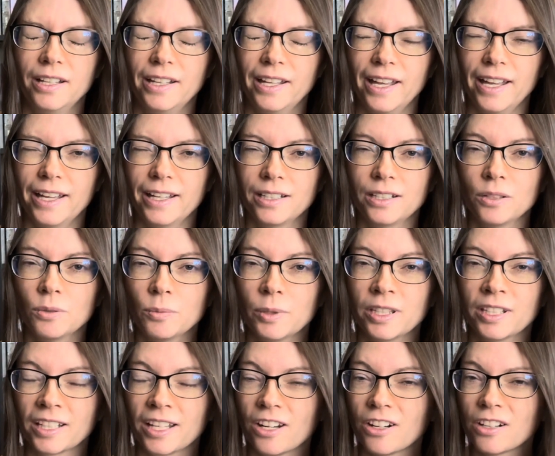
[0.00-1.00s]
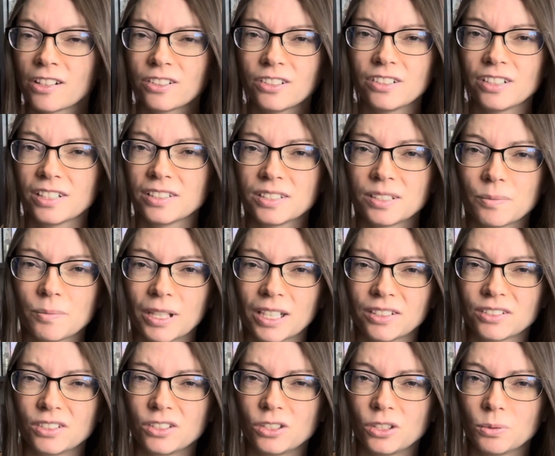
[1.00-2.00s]
And when the character does something
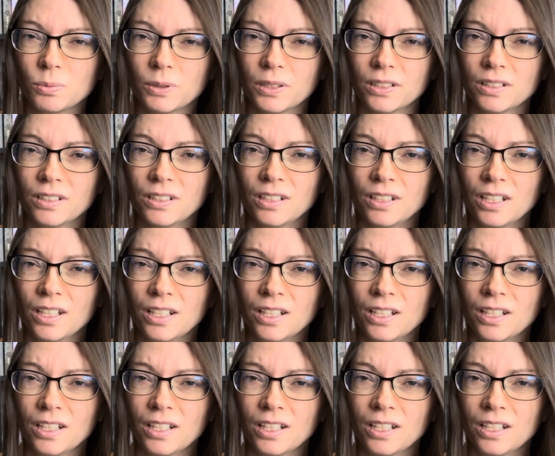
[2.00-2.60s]
stupid,